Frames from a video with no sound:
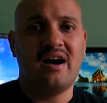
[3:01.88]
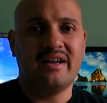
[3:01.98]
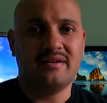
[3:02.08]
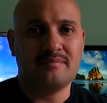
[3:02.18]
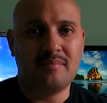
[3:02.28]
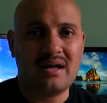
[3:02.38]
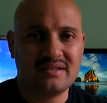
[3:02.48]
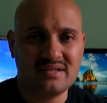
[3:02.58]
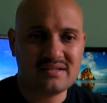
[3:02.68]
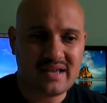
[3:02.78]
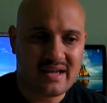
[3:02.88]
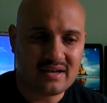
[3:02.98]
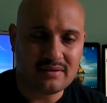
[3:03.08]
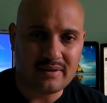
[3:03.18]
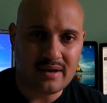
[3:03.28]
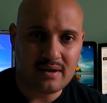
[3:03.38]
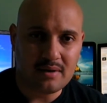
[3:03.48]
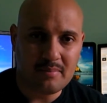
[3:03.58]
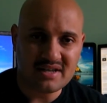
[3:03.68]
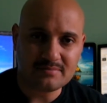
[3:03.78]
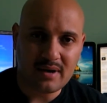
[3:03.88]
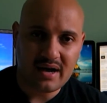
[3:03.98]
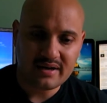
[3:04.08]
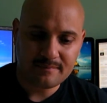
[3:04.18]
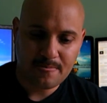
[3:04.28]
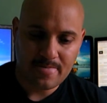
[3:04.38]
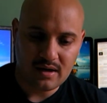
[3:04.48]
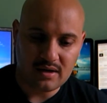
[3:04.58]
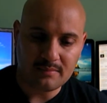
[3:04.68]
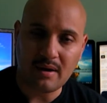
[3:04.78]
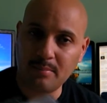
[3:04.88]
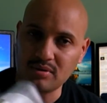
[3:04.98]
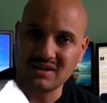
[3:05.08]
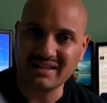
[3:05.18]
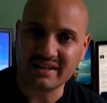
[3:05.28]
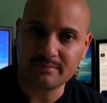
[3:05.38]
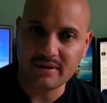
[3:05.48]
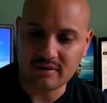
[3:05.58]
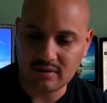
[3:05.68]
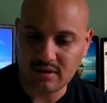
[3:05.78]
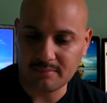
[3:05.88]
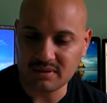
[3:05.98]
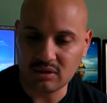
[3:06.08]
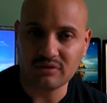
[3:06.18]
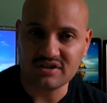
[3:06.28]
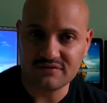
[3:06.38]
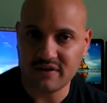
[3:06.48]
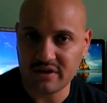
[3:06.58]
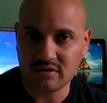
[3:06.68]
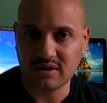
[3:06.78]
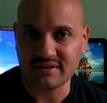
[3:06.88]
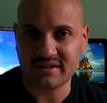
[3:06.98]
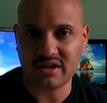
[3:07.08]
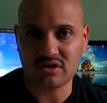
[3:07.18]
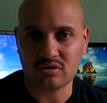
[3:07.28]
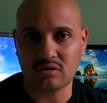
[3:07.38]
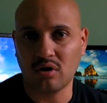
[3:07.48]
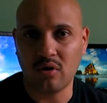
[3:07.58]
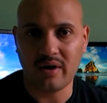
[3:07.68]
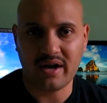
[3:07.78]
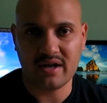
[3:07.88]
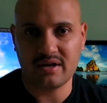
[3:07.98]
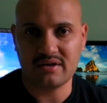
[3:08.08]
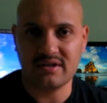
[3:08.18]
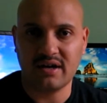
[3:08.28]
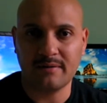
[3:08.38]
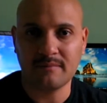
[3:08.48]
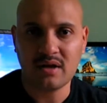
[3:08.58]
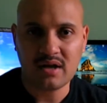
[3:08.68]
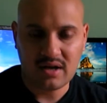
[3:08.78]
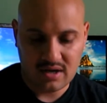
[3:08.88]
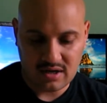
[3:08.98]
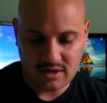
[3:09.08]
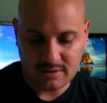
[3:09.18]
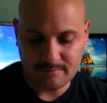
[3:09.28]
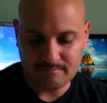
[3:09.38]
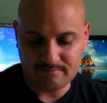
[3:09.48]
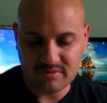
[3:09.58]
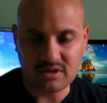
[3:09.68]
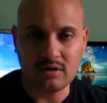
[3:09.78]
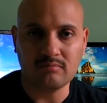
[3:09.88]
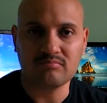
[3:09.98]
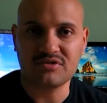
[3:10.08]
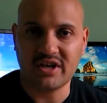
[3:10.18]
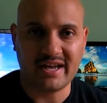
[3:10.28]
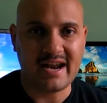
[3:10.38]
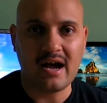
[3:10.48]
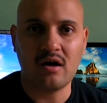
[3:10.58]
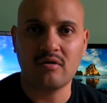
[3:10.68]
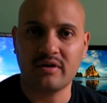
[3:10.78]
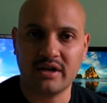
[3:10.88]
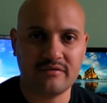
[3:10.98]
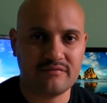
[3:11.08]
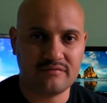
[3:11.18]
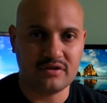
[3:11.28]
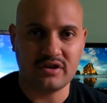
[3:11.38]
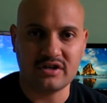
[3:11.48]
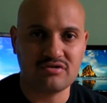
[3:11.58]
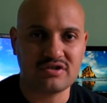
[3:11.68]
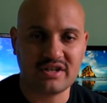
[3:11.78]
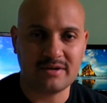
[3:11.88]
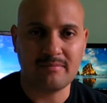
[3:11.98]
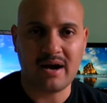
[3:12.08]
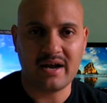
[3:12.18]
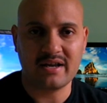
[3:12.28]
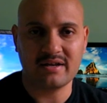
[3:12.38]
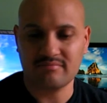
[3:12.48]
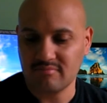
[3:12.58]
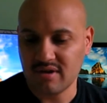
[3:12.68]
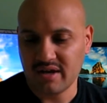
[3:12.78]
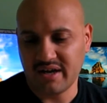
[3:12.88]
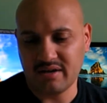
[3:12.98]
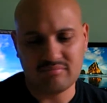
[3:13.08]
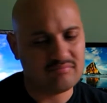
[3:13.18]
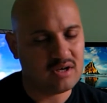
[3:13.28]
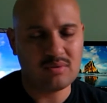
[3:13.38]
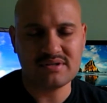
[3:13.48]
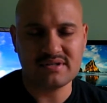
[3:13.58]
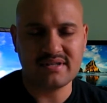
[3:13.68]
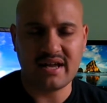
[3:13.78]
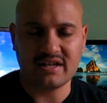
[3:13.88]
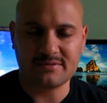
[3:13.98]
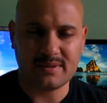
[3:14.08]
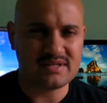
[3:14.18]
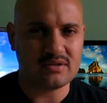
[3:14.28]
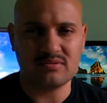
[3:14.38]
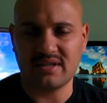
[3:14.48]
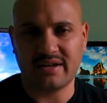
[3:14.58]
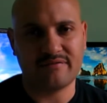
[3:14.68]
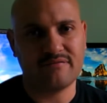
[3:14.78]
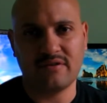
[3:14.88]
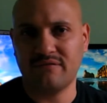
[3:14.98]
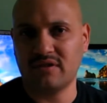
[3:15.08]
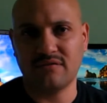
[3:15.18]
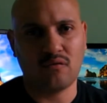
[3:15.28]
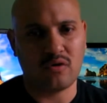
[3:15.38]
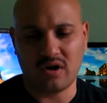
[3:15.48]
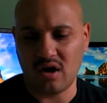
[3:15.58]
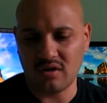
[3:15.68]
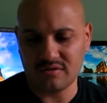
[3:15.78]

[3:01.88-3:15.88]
I bought this at um, uh, Best Buy. Um, I'll put a link be, um, below this video like that you could go ahead and uh, um, you know check it out if you're interested in buying it. If it wasn't that expensive, it was like $54.